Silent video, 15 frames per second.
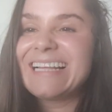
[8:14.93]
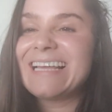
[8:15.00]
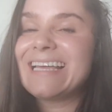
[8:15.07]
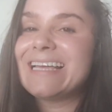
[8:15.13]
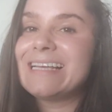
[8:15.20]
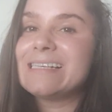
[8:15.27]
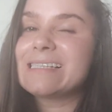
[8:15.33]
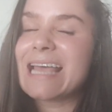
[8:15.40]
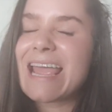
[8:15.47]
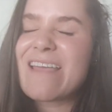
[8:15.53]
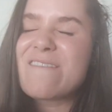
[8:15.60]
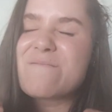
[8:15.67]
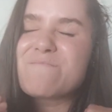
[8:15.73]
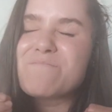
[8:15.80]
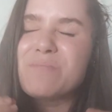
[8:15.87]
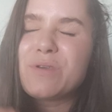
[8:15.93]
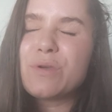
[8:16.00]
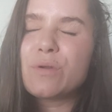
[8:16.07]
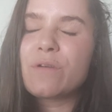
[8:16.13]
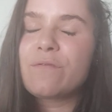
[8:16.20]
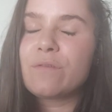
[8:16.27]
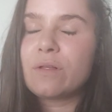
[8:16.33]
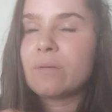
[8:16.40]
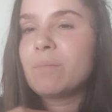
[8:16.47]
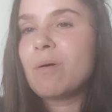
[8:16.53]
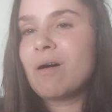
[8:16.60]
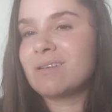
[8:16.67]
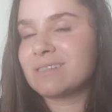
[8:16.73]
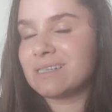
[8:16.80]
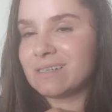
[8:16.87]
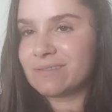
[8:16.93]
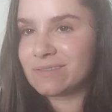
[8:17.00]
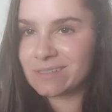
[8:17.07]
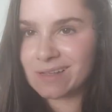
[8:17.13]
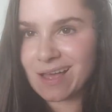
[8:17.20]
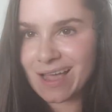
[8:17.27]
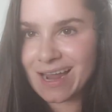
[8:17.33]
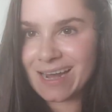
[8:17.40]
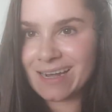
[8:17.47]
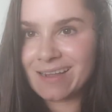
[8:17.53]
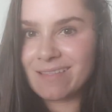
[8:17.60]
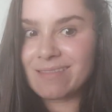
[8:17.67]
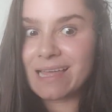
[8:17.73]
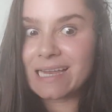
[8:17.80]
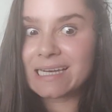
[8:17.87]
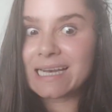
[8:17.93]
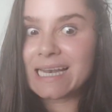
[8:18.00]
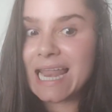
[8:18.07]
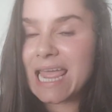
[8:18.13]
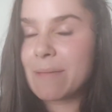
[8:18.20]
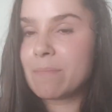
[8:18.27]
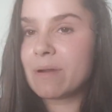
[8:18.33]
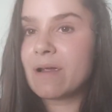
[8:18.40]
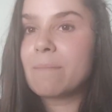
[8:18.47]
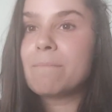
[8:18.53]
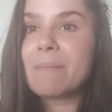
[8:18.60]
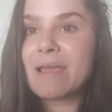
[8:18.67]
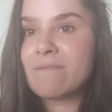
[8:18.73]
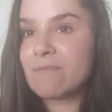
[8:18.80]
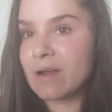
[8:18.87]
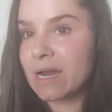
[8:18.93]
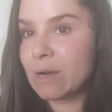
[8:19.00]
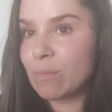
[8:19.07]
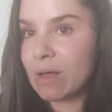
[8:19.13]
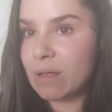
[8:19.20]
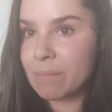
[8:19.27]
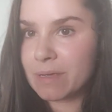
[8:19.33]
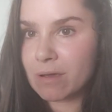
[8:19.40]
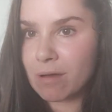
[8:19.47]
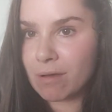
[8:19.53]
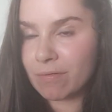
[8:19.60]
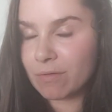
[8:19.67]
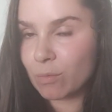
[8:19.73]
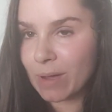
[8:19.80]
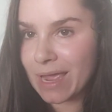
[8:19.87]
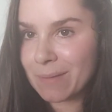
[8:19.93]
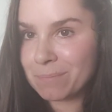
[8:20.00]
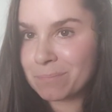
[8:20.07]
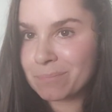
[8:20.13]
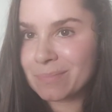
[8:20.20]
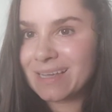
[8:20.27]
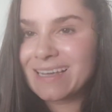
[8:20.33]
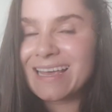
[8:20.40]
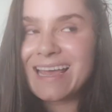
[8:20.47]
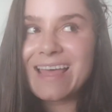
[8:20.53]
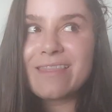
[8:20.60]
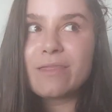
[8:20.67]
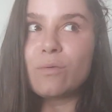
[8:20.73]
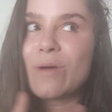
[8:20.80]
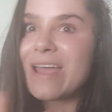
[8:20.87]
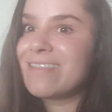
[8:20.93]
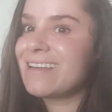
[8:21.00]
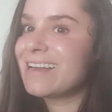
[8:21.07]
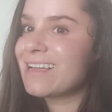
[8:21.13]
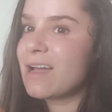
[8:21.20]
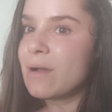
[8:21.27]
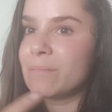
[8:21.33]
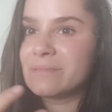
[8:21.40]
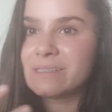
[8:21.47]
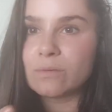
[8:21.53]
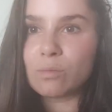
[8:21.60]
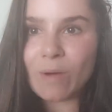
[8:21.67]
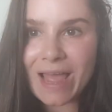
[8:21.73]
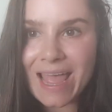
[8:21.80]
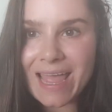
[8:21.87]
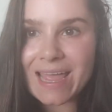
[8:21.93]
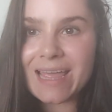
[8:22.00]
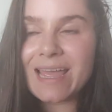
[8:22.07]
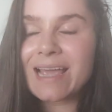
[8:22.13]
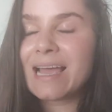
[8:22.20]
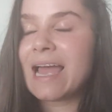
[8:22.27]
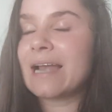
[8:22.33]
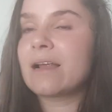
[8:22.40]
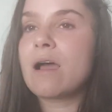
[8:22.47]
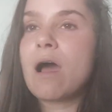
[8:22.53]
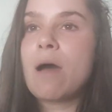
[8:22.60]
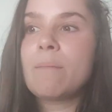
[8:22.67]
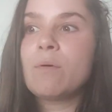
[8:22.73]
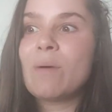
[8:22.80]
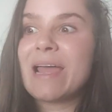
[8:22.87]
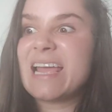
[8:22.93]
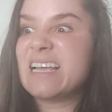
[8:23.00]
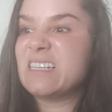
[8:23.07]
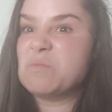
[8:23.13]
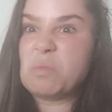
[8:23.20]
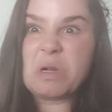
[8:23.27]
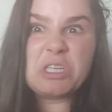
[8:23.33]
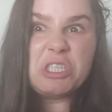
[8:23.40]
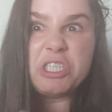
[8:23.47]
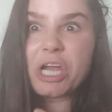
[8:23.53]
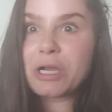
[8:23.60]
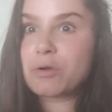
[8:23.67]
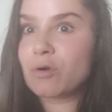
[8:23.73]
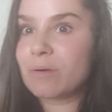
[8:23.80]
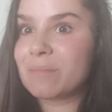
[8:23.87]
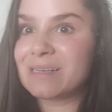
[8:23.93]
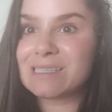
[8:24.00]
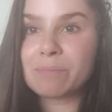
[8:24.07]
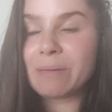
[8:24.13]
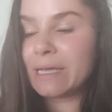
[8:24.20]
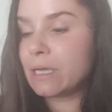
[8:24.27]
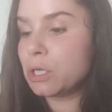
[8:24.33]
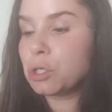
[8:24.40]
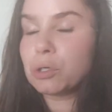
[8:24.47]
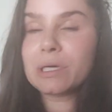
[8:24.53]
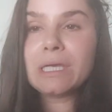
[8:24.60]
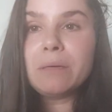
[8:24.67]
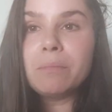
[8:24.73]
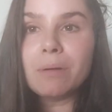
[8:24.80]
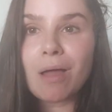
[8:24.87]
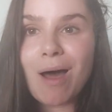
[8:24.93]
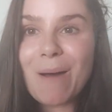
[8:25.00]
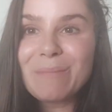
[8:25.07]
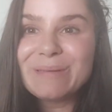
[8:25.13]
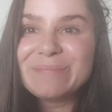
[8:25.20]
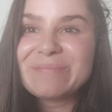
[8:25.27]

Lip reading: is a beautiful positive sign that labor may very well be on the way. The way that it comes away can come away in one ginormous big gooky blob,